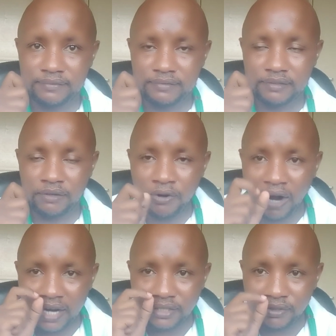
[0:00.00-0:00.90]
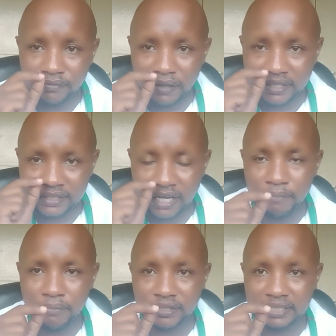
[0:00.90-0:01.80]
or handled by
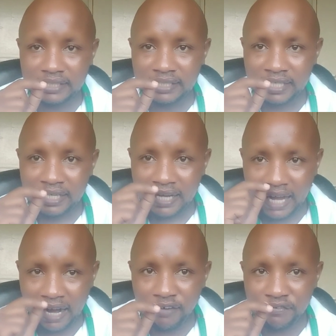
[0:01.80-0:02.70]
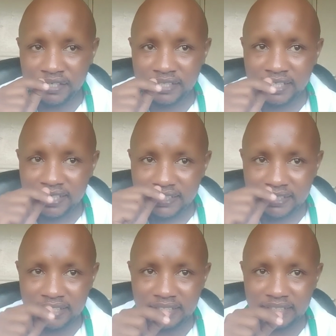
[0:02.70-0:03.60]
somebody having
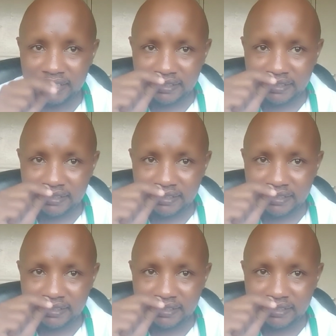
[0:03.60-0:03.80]
this